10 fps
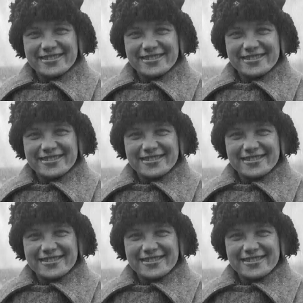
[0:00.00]

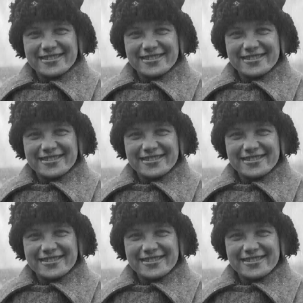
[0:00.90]

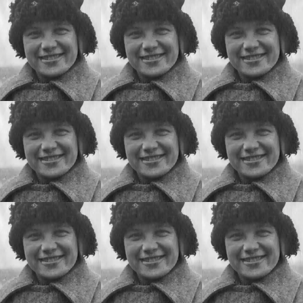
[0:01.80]
No one is speaking in this clip.